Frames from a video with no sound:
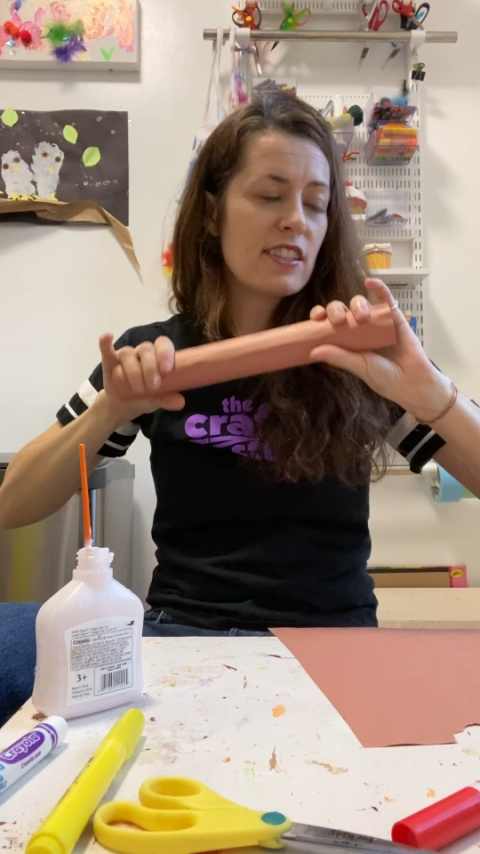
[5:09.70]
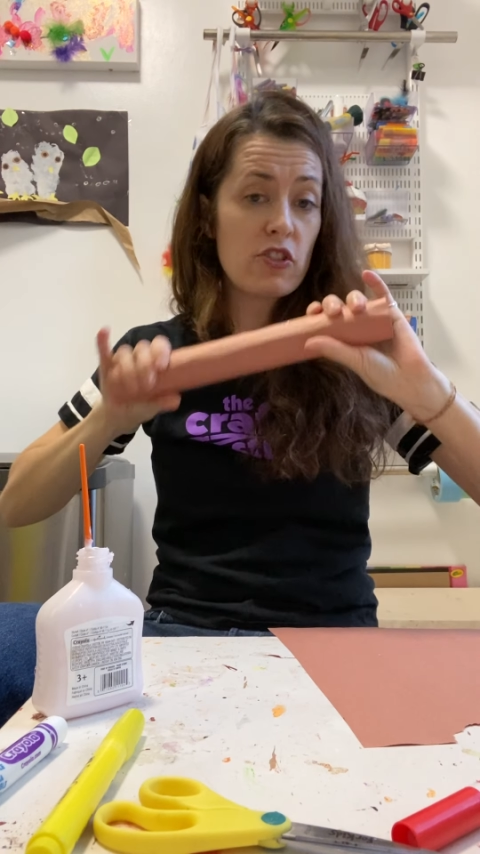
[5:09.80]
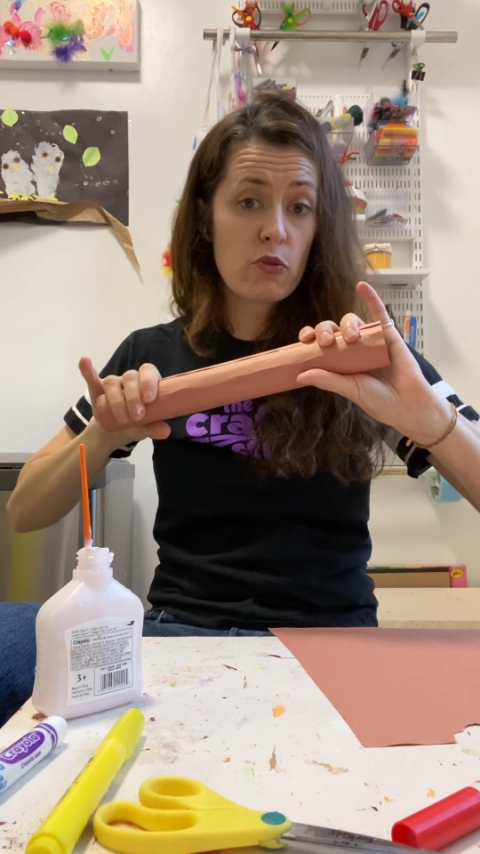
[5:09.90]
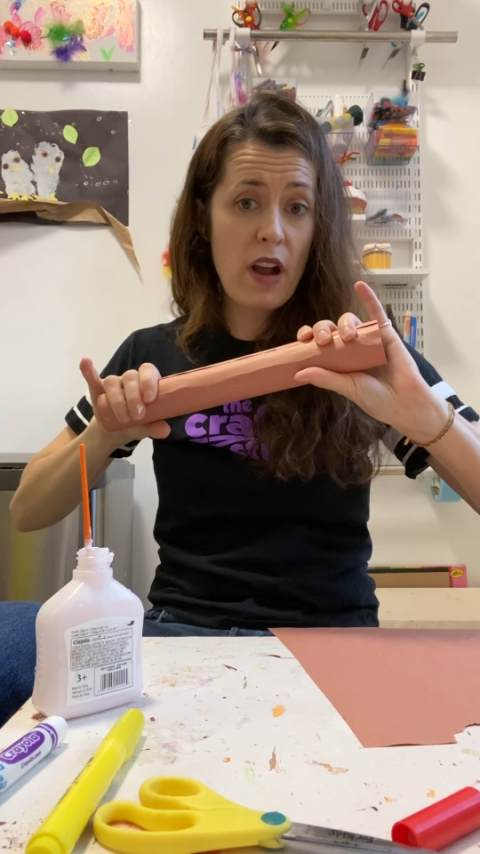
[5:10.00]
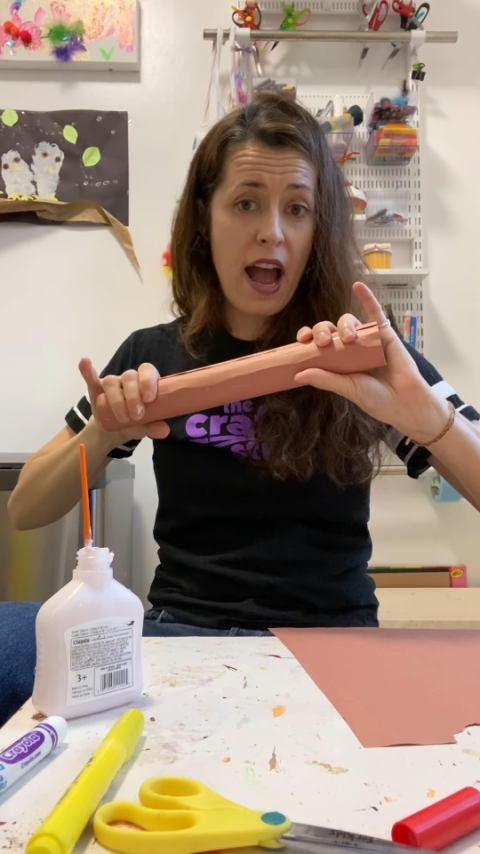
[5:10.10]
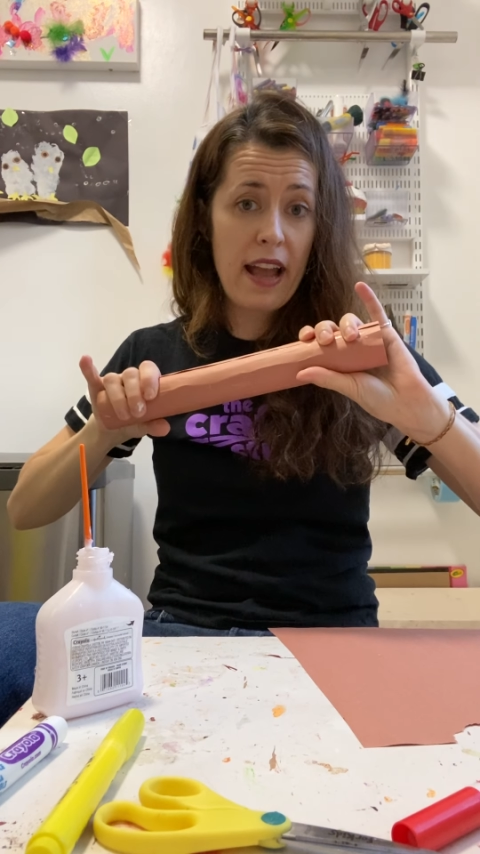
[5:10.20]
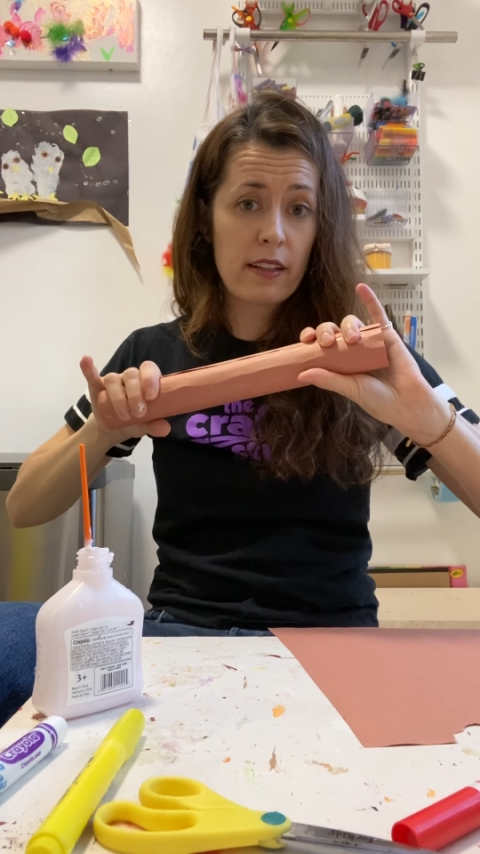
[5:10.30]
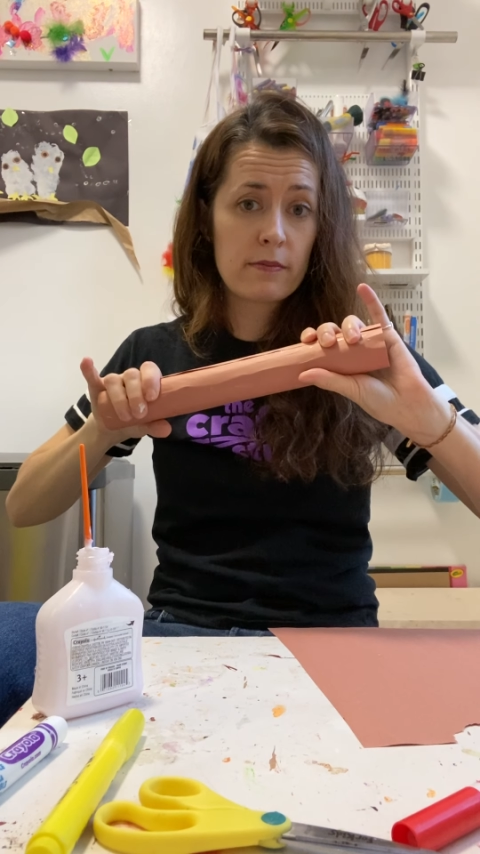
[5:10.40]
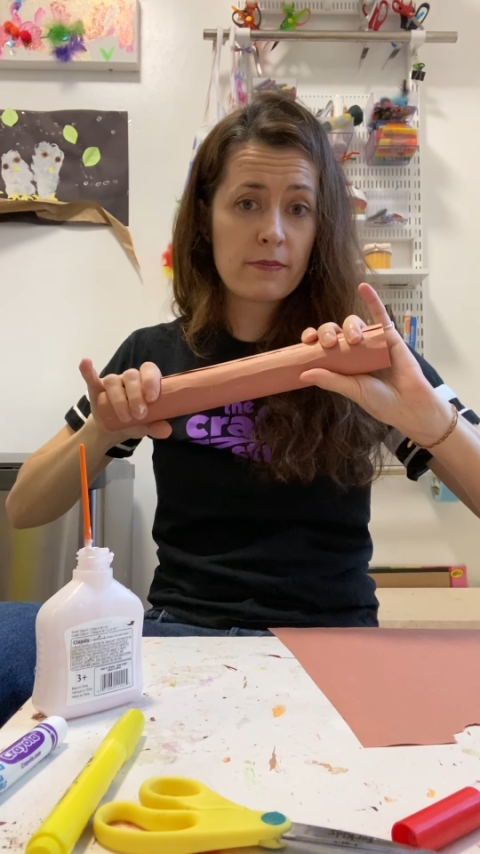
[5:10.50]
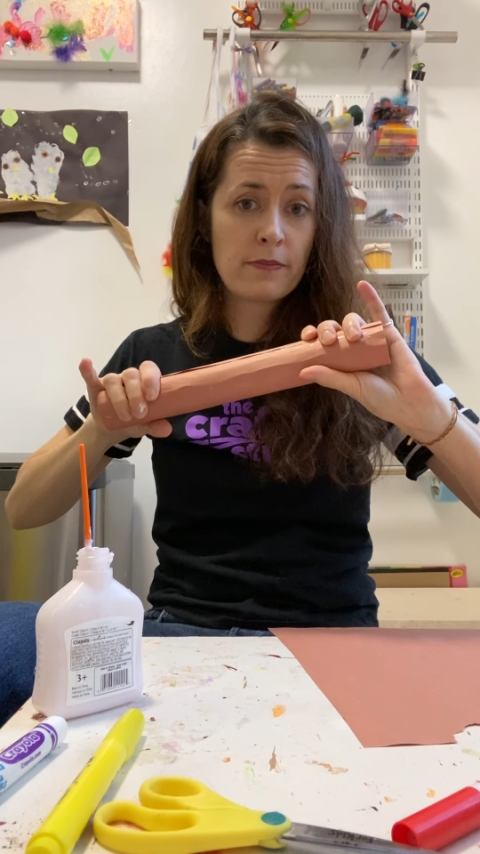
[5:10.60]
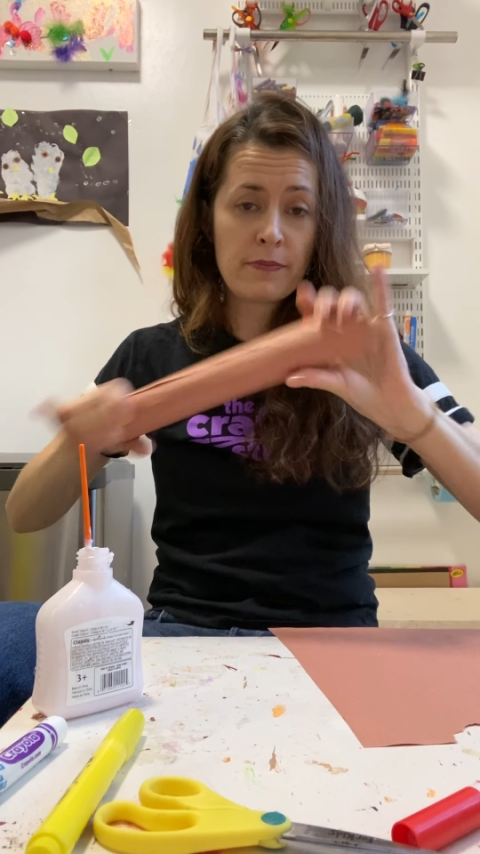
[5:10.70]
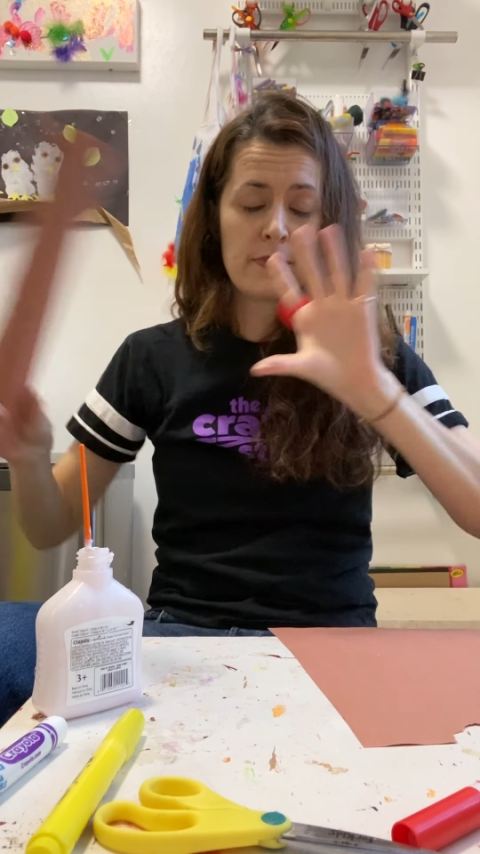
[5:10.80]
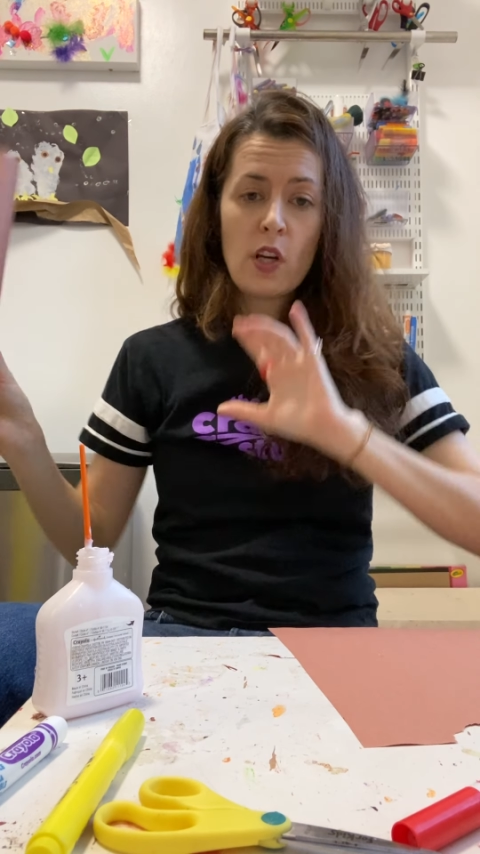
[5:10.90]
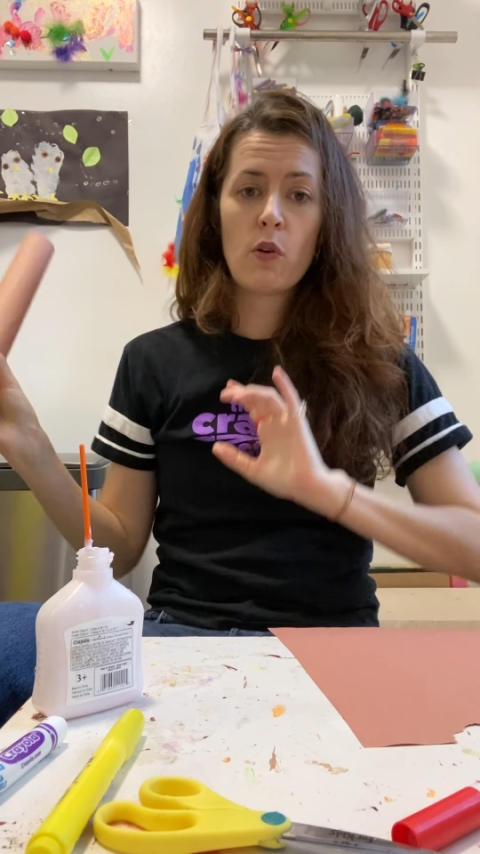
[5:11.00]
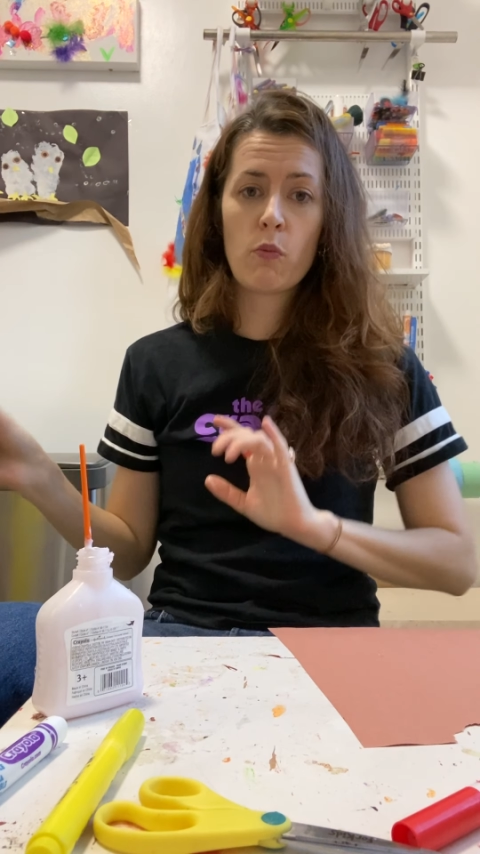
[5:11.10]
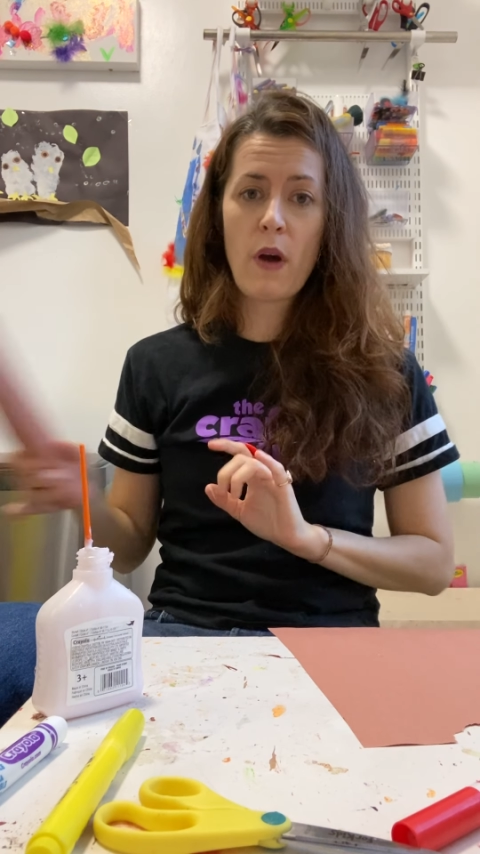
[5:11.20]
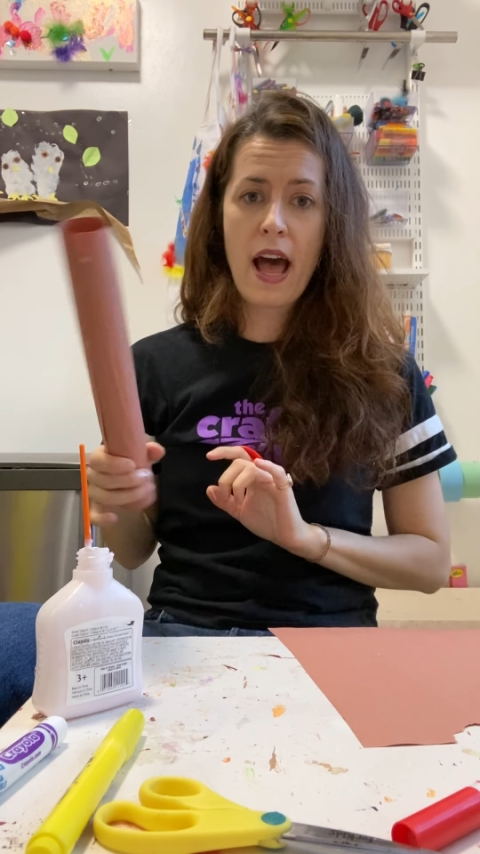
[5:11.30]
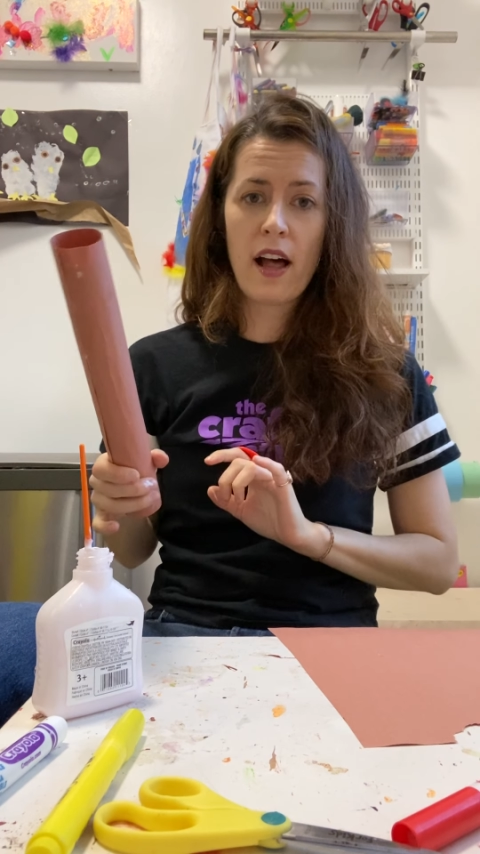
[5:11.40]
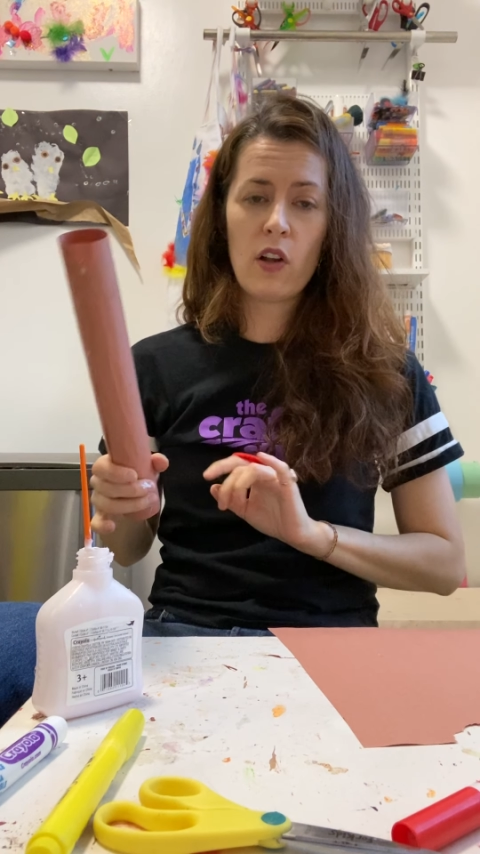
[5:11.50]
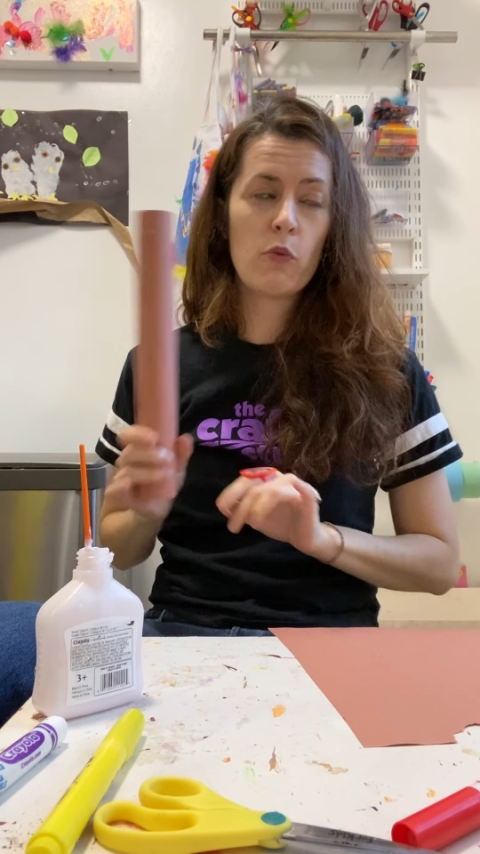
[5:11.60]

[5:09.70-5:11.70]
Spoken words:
to dry while